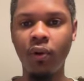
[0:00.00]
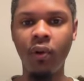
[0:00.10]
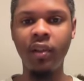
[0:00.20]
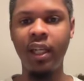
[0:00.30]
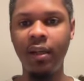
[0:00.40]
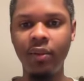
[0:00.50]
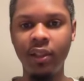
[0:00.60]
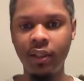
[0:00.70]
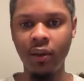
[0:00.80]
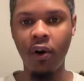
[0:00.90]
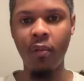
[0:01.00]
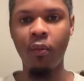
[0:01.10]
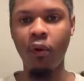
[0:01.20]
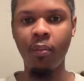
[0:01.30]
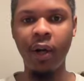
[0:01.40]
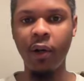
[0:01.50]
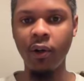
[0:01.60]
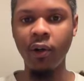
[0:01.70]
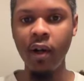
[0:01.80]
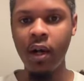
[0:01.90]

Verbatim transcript: or teams just are more better,